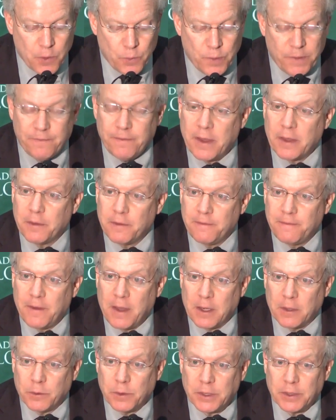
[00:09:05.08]
we found the
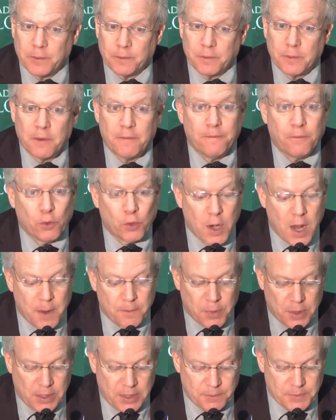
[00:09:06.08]
following for
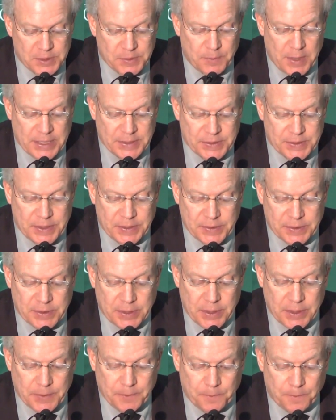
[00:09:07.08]
upper limb
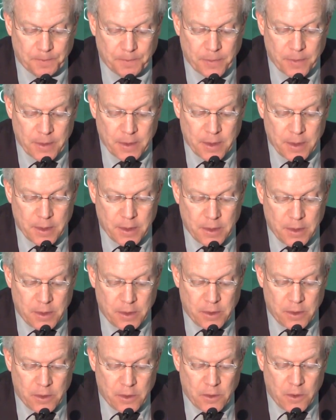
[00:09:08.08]
spasticity.
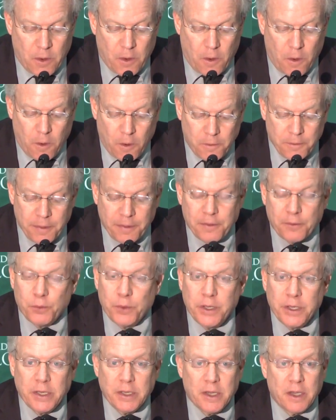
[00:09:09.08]
All
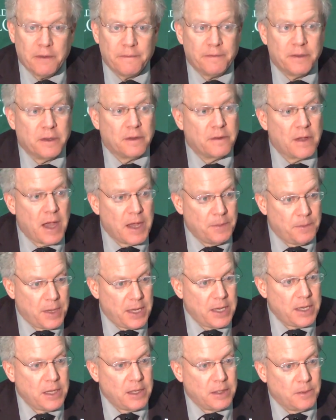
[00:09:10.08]
three of the type
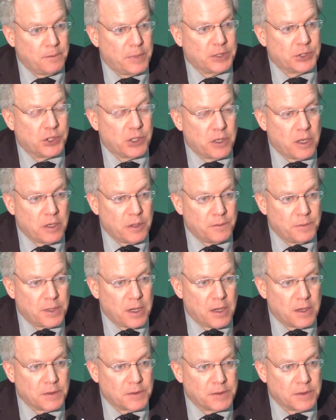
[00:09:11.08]
A botulinum
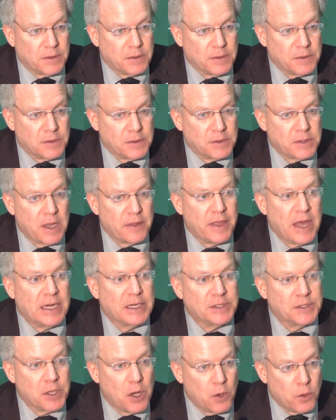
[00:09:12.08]
toxins, that
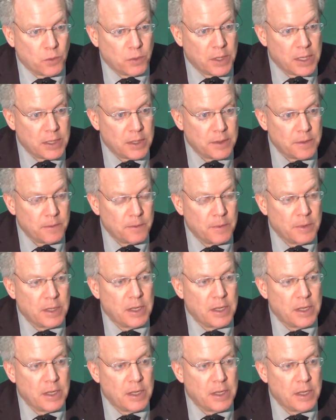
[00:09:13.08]
is ONA,